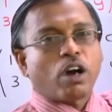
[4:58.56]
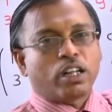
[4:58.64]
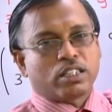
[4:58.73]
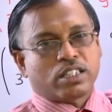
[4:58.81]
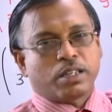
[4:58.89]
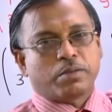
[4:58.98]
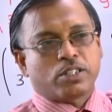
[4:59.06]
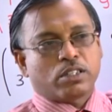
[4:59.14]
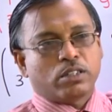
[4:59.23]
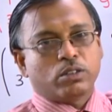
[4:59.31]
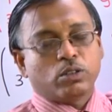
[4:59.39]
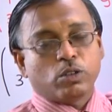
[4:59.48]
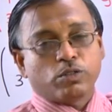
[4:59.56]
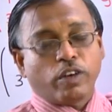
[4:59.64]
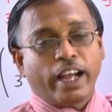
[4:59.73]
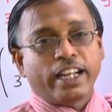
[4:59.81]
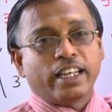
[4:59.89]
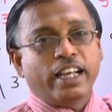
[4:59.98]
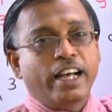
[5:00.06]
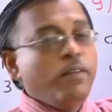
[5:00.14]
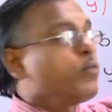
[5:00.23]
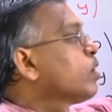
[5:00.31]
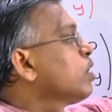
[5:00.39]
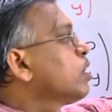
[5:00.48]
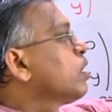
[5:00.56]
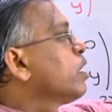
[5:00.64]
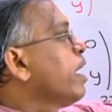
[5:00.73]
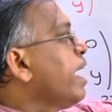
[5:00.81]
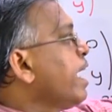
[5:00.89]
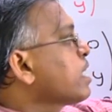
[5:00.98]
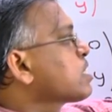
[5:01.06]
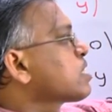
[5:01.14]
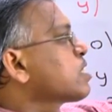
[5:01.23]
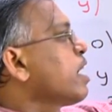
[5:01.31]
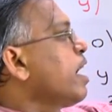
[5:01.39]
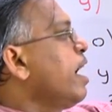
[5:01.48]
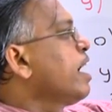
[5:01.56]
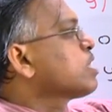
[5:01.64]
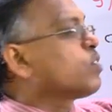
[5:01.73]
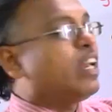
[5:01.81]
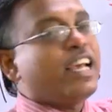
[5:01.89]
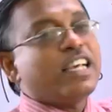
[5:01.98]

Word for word: concepts to find a x x as well